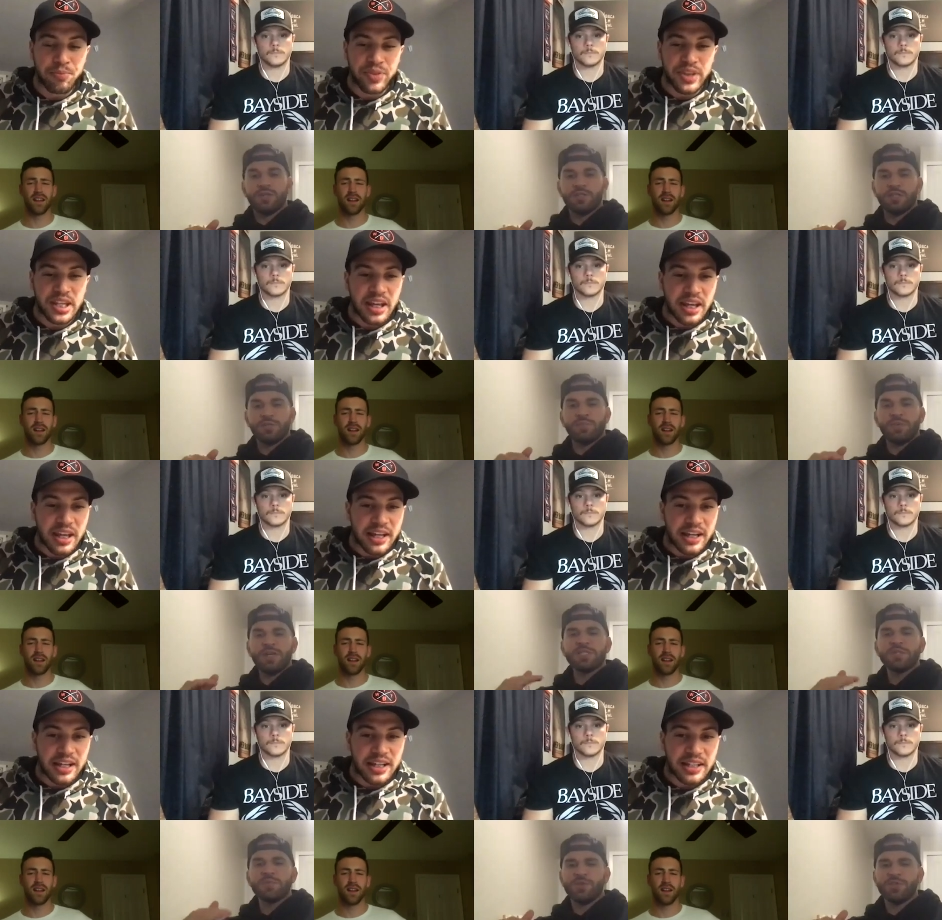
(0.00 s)
Speaker 1: The
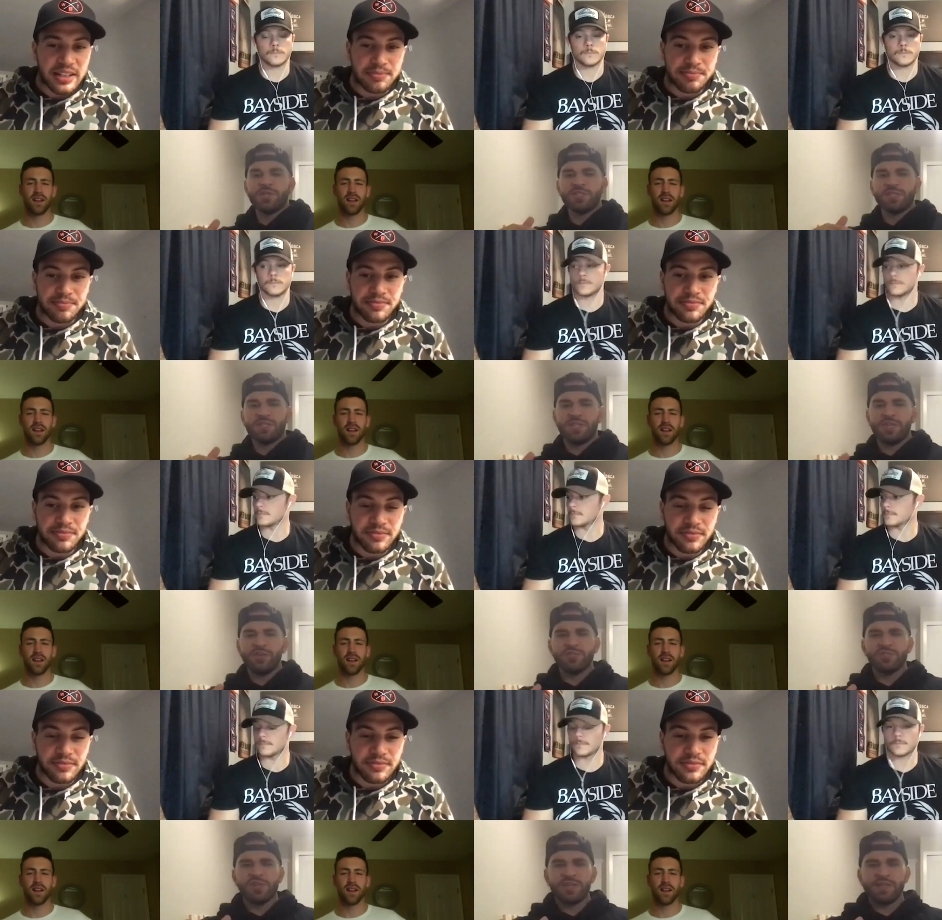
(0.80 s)
basketball does the
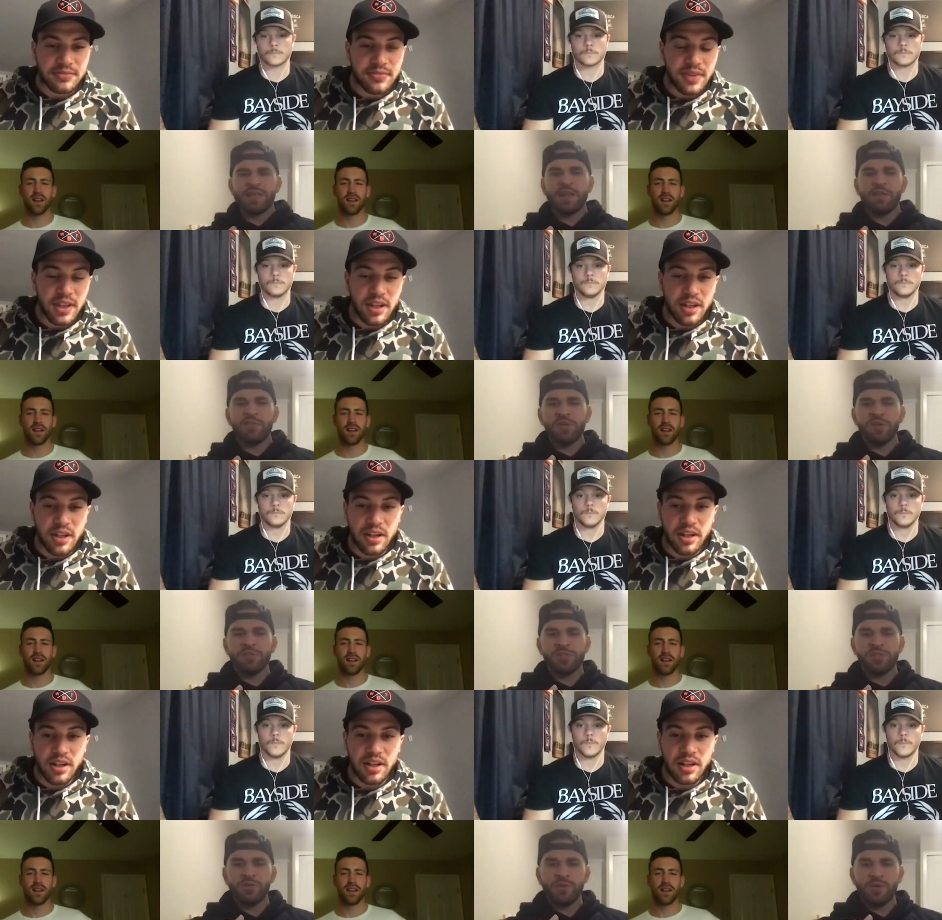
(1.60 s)
tiers like the N F L
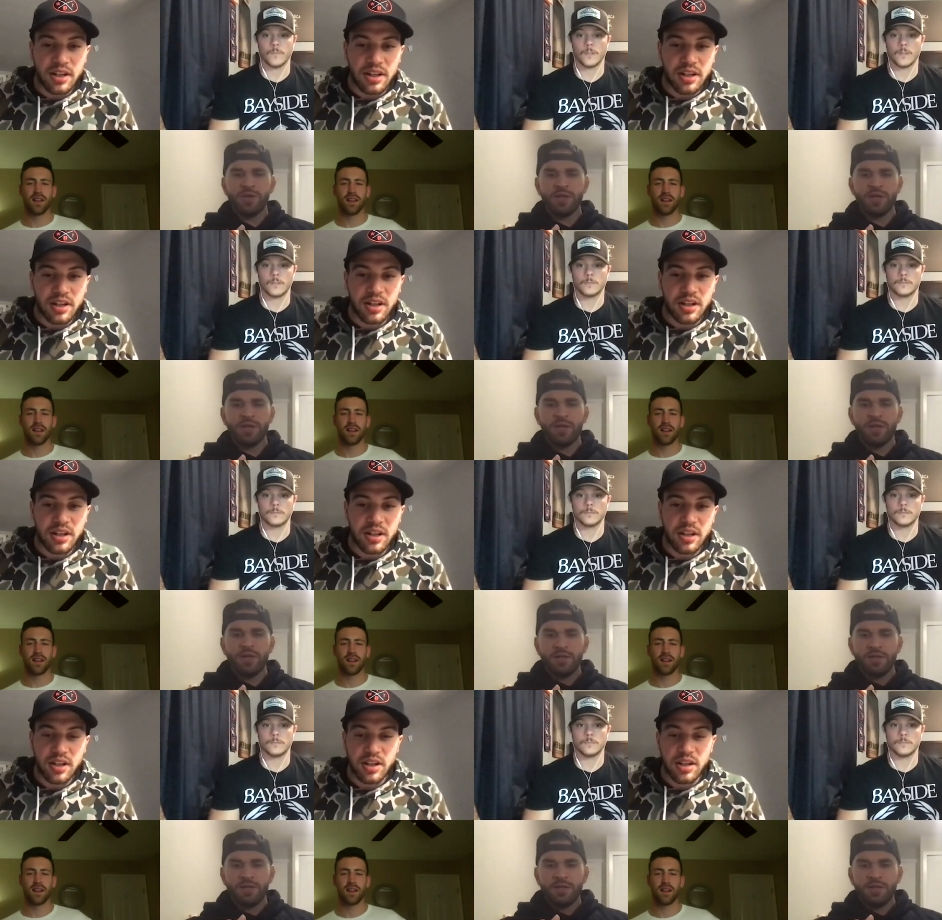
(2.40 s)
too?
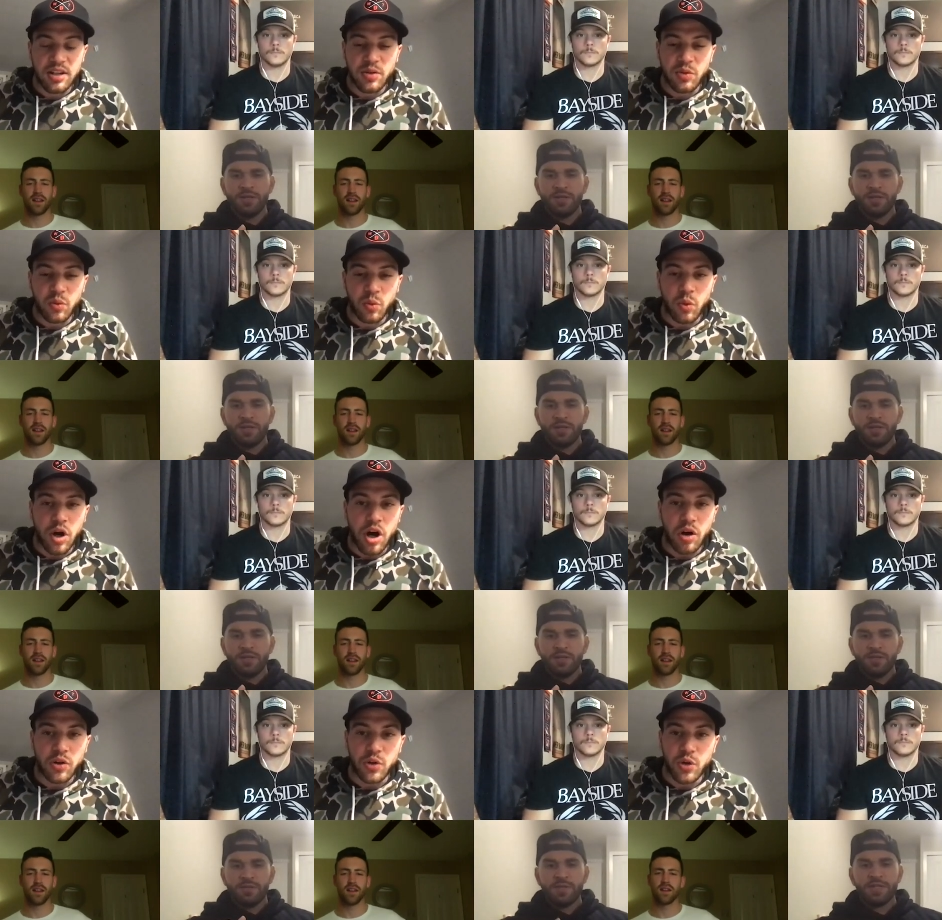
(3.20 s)

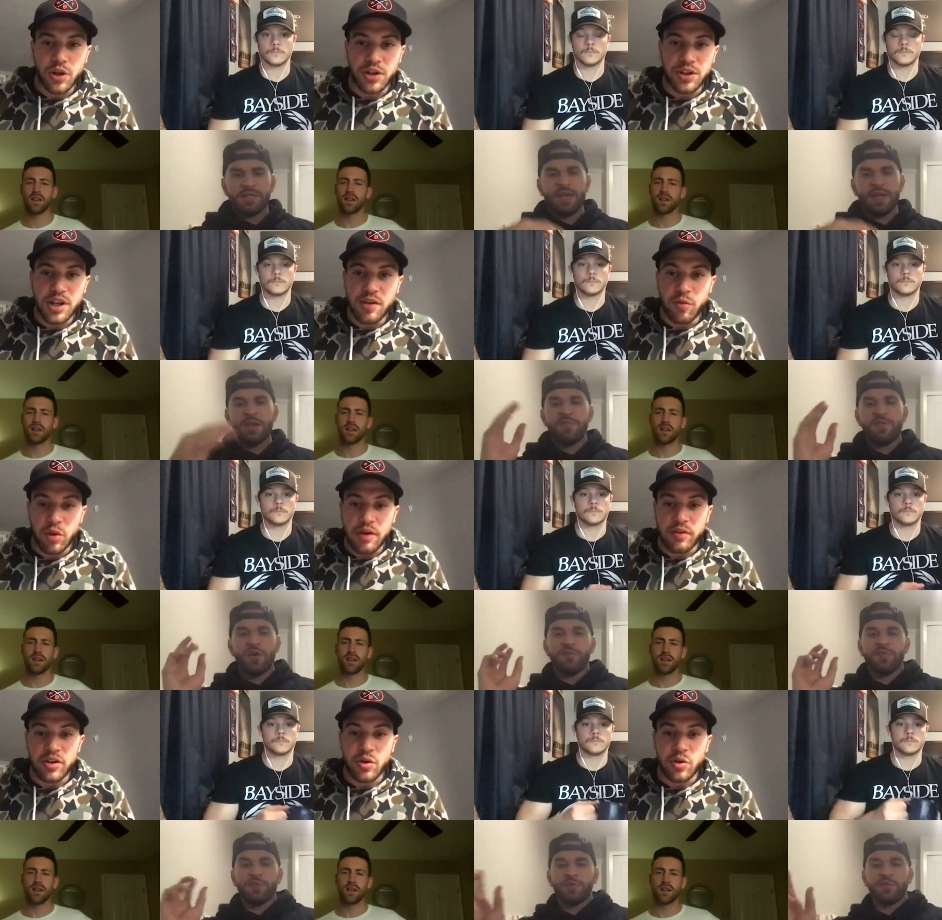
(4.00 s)
Well,
Speaker 2: you like can the N F
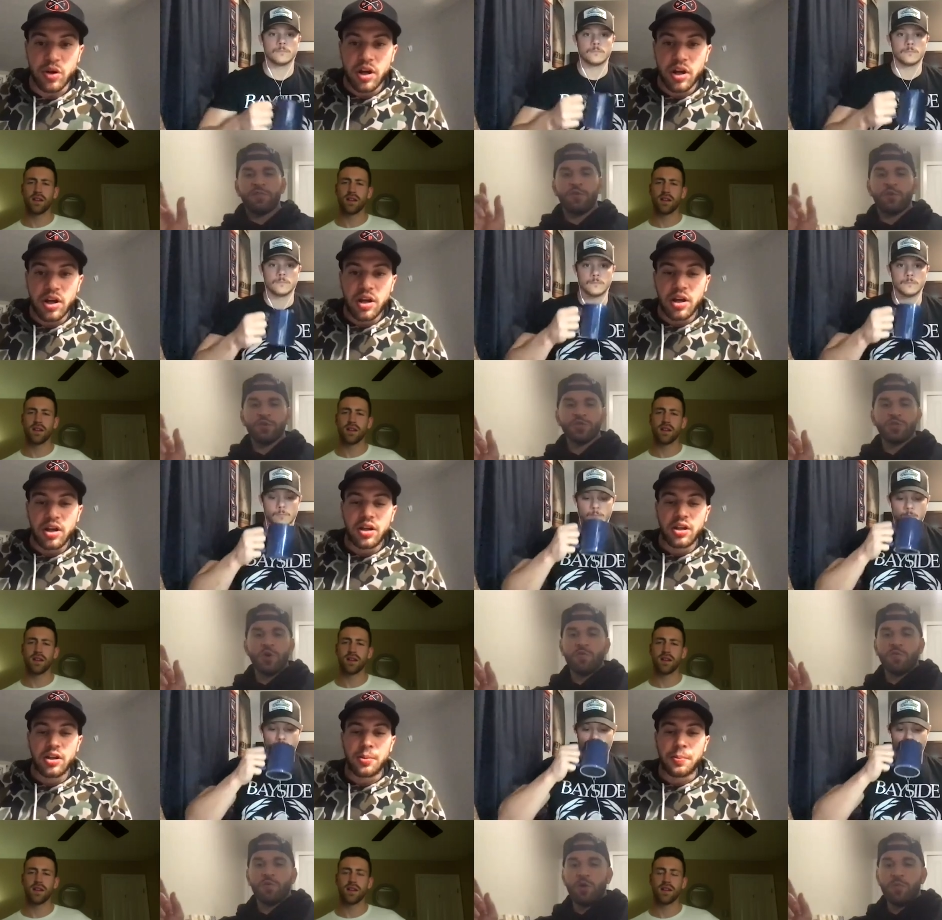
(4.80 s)
L, if you're the first overall